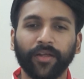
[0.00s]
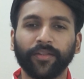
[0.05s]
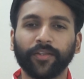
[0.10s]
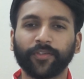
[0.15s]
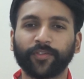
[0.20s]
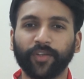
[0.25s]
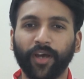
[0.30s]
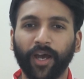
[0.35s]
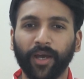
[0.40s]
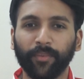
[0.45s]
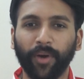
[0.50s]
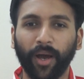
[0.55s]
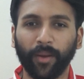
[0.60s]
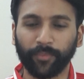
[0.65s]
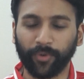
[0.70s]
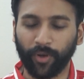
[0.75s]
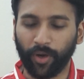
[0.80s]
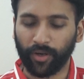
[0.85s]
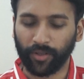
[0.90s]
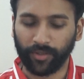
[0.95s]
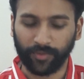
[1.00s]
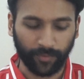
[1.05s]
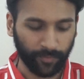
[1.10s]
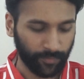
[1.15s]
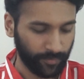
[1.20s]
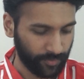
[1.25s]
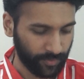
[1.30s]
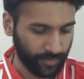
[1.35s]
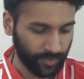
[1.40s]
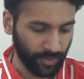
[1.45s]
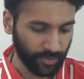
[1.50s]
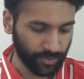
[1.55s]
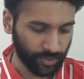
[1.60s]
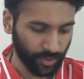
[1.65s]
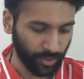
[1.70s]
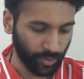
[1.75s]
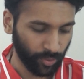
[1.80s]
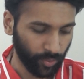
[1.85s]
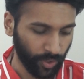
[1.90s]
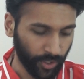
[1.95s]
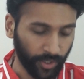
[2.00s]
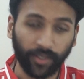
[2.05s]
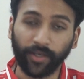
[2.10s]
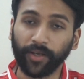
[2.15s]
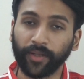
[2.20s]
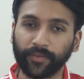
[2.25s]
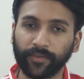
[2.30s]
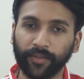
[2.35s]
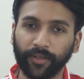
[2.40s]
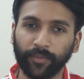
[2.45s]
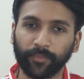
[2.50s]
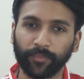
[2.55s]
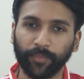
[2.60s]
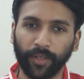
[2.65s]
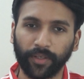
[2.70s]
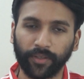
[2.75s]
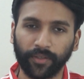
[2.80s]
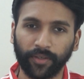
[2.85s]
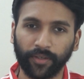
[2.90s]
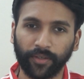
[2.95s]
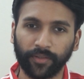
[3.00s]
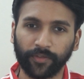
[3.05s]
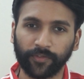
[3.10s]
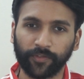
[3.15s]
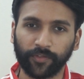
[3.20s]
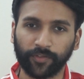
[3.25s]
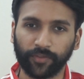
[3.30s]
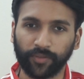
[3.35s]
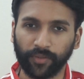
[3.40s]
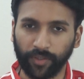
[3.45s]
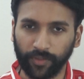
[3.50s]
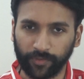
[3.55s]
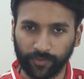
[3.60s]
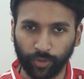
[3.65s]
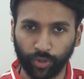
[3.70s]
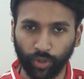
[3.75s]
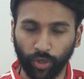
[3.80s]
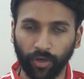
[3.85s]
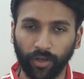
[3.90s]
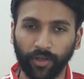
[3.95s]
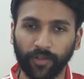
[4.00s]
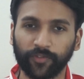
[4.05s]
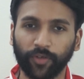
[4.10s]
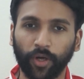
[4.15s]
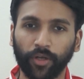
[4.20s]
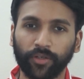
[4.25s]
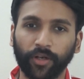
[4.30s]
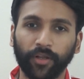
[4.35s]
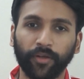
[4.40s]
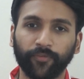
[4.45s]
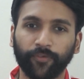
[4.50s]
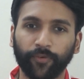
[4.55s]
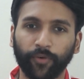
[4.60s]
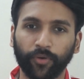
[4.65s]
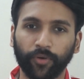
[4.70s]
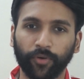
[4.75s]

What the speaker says: This time I'm gonna teach you a Keerthanam, but this tutorial is totally